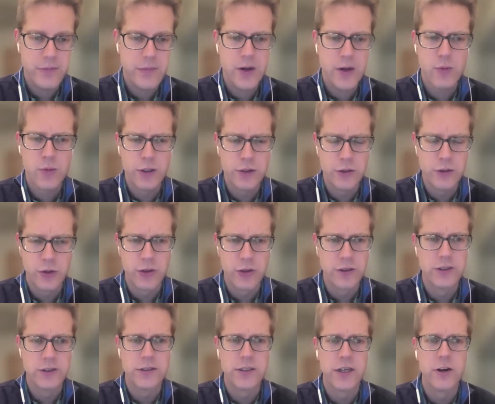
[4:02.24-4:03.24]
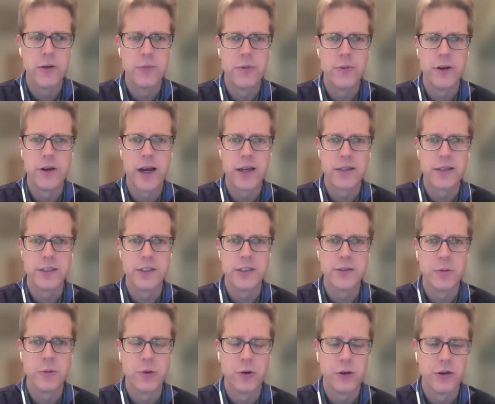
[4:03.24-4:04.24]
resources to help their access
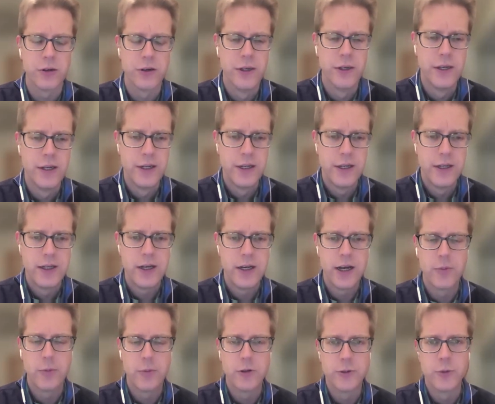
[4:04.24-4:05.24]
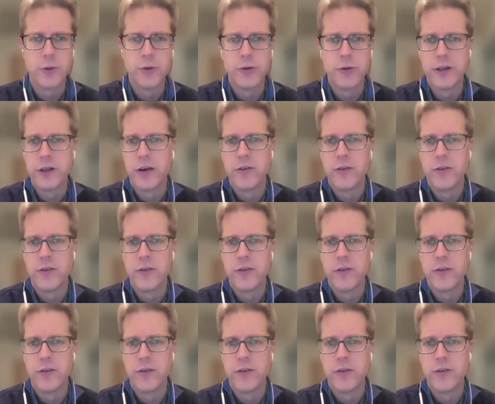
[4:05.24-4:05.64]
more smoothly.